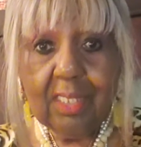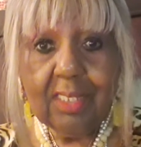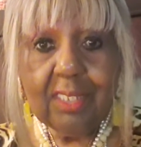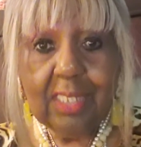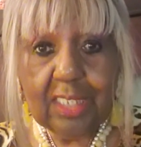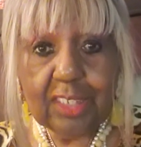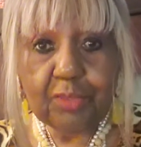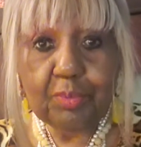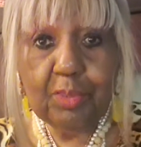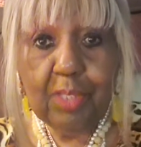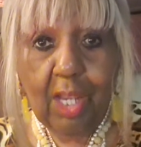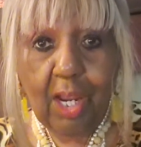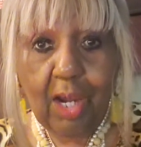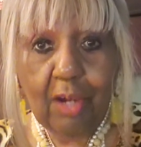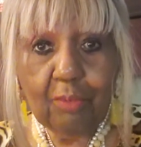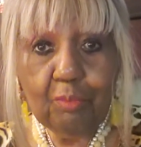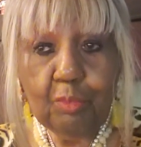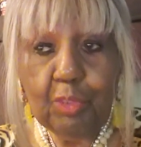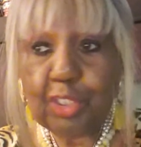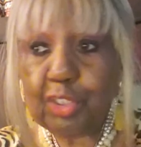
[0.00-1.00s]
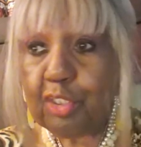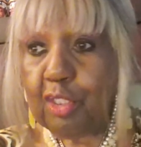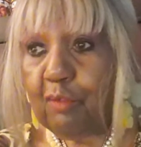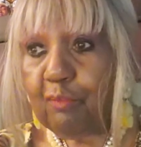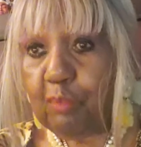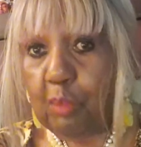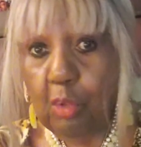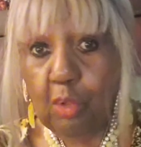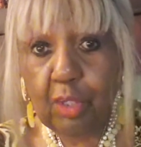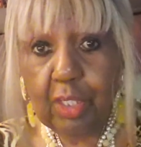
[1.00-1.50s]
Yes, we are. What to
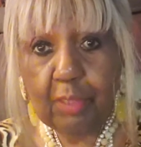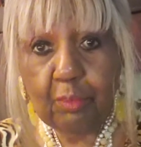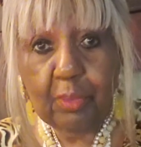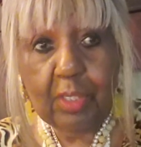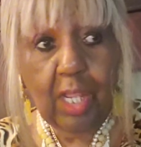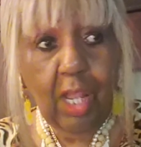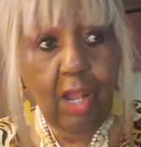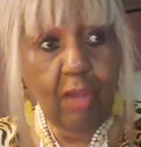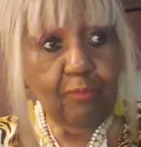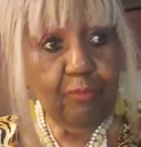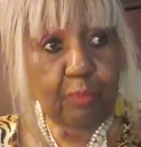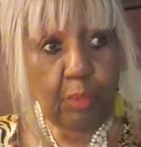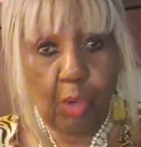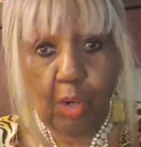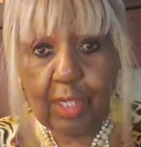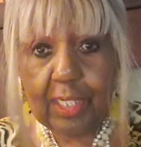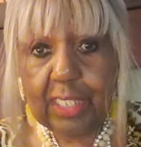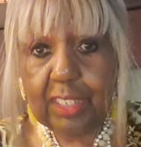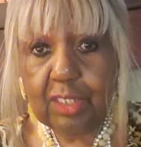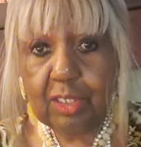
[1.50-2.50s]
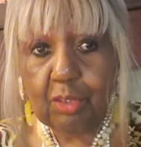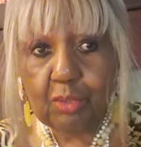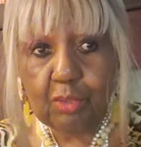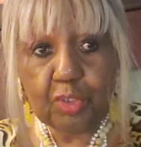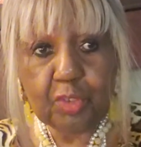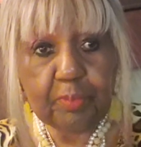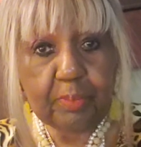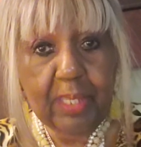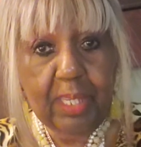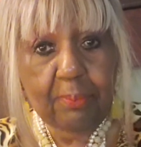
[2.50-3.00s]
avoid? We are avoiding
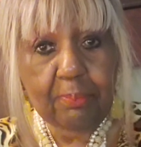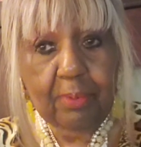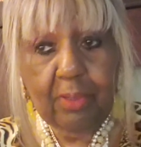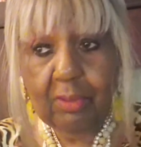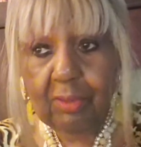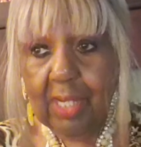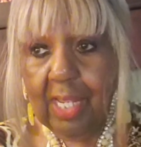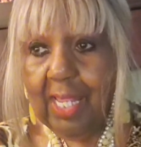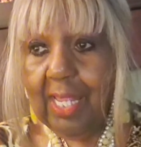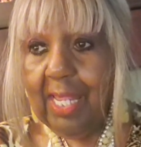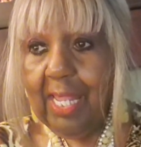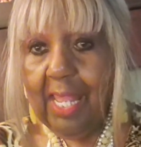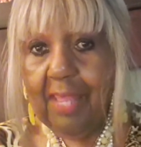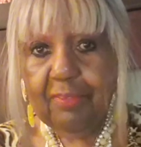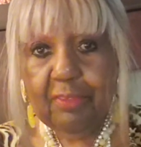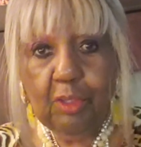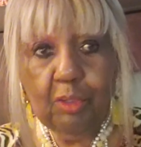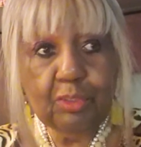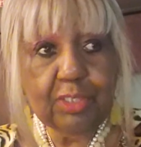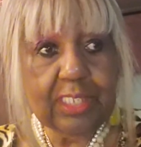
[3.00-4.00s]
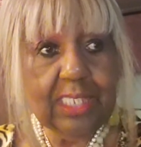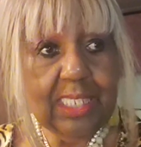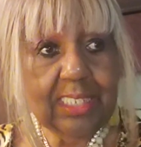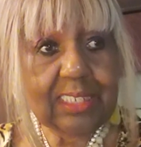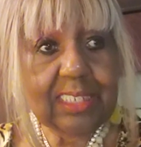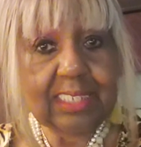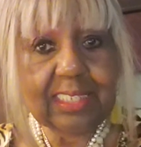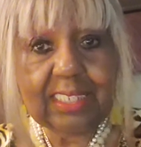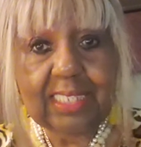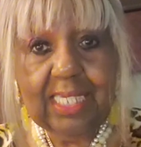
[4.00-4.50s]
those people and those
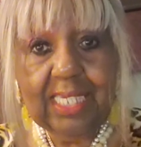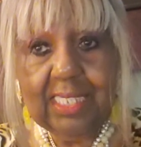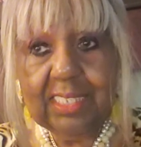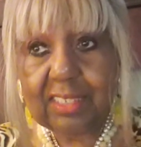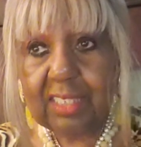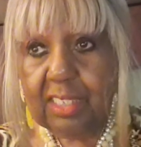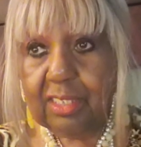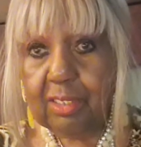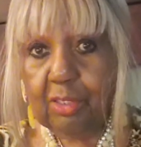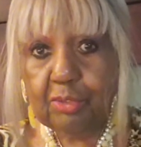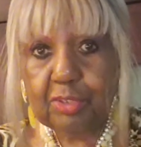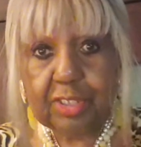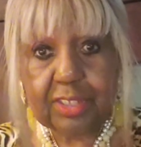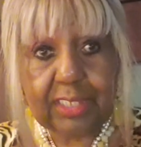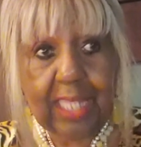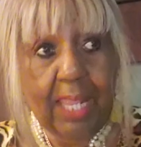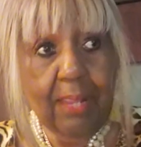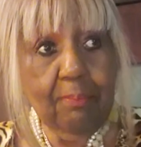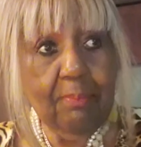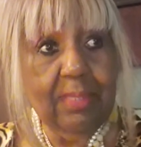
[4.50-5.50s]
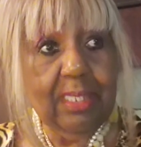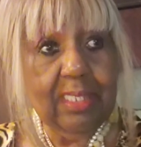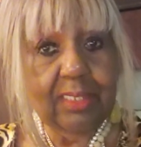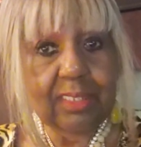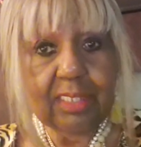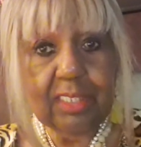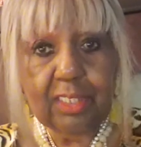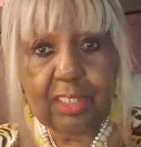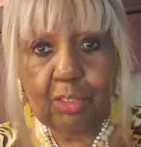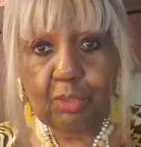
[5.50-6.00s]
entities and those
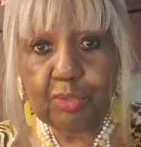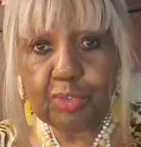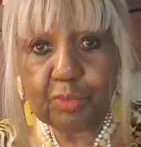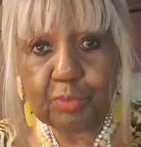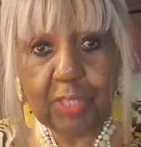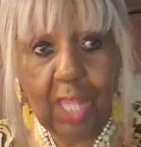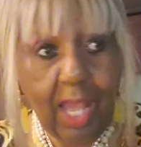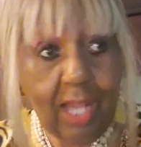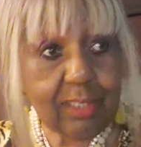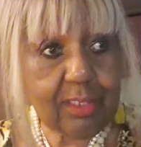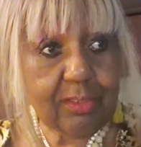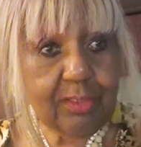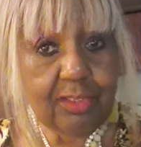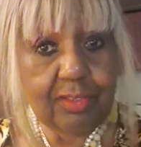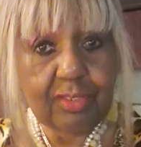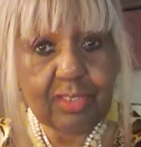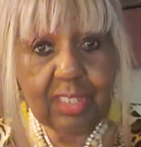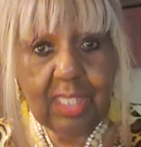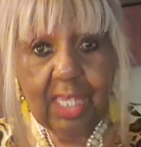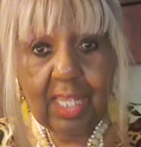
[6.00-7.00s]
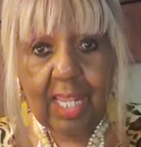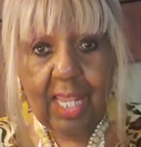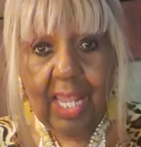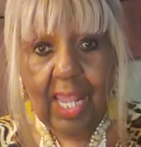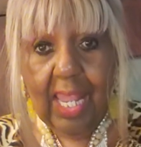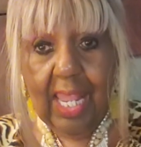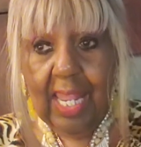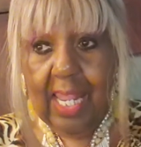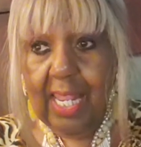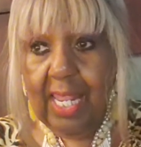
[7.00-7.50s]
statements and those doctors
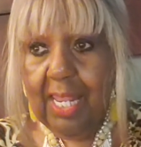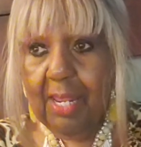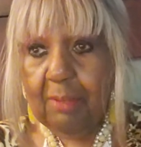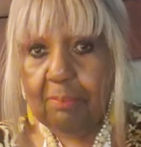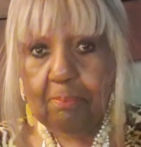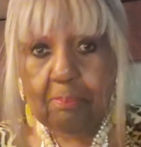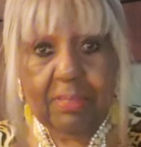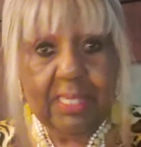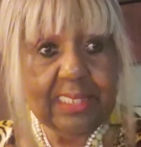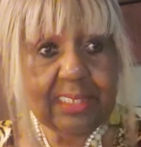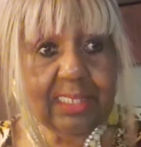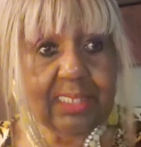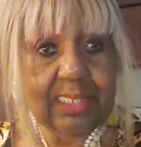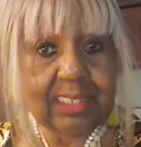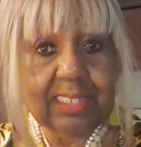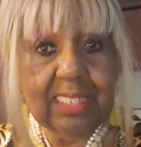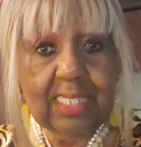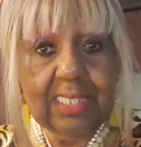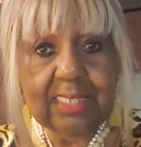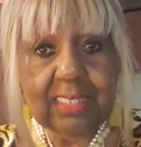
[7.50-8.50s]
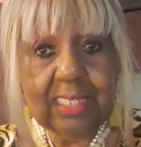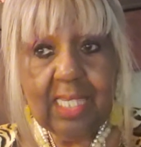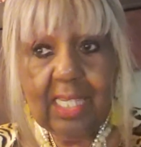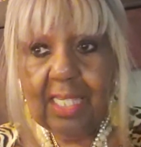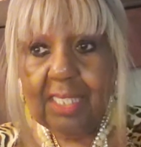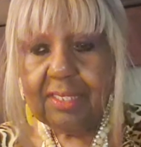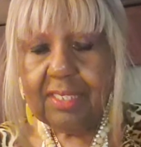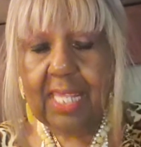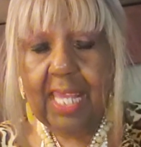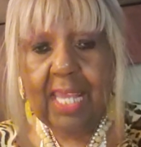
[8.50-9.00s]
and businesses
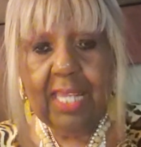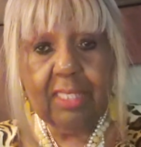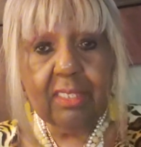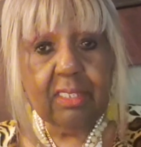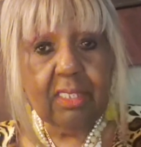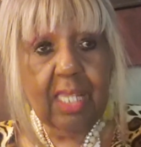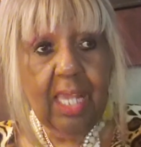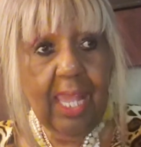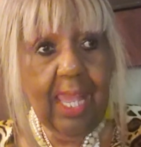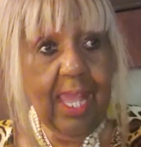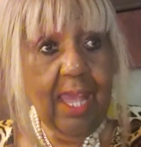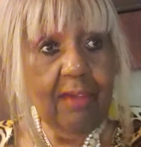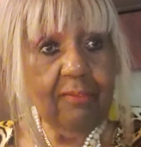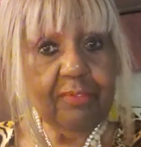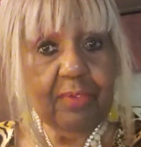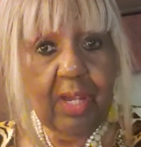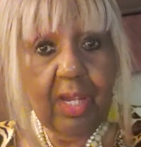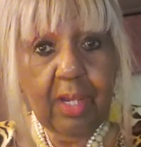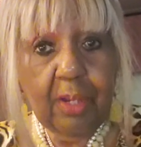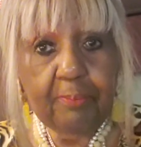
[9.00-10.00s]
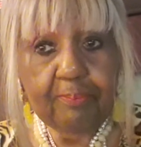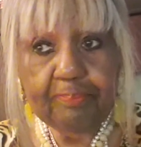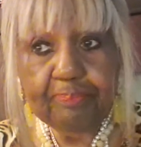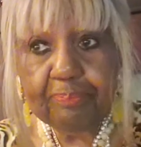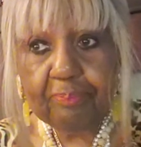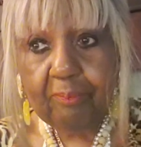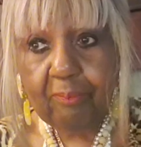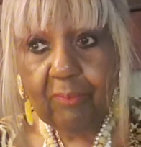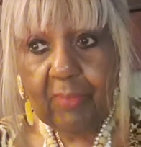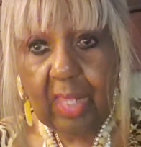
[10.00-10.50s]
that have
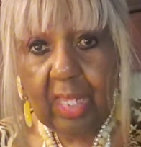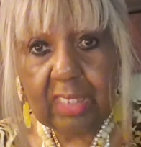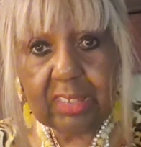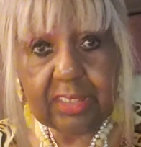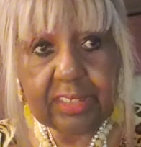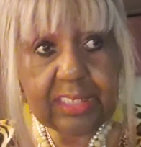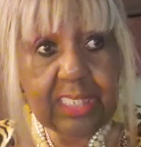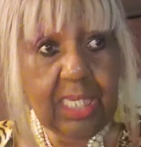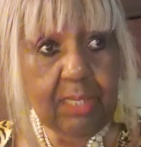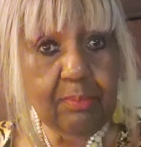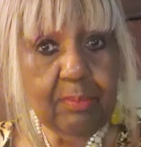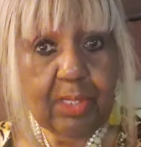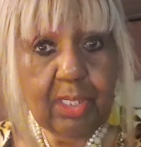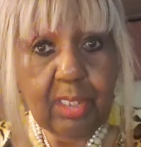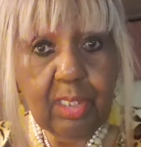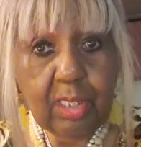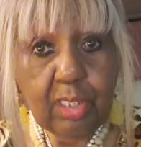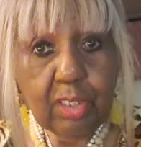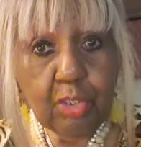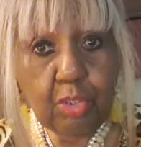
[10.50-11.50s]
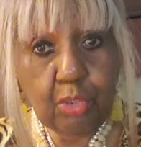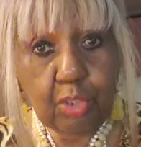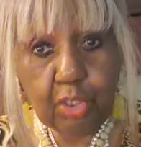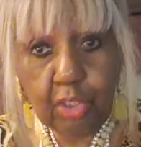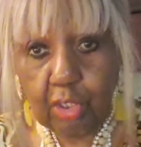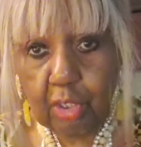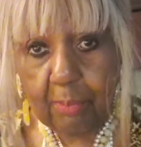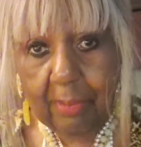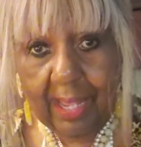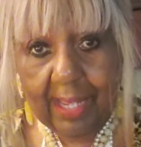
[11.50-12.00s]
a stigma going
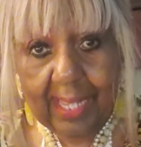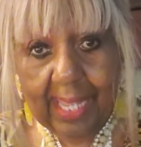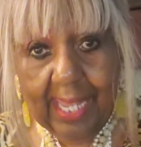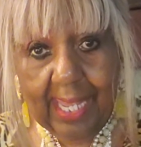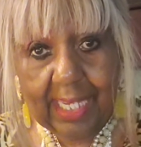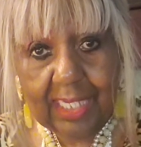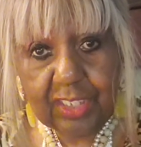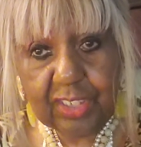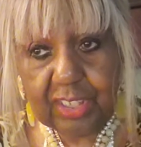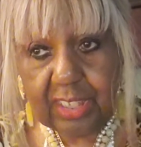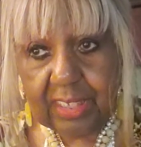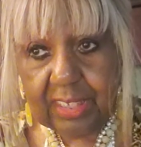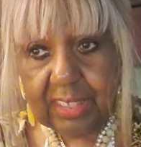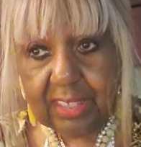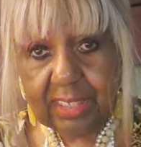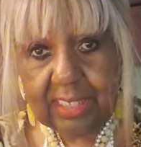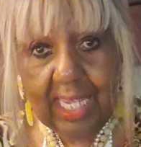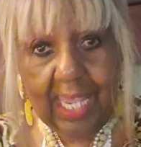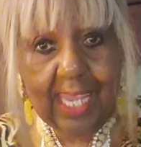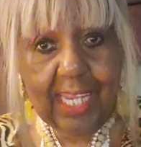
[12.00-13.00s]
on about aging.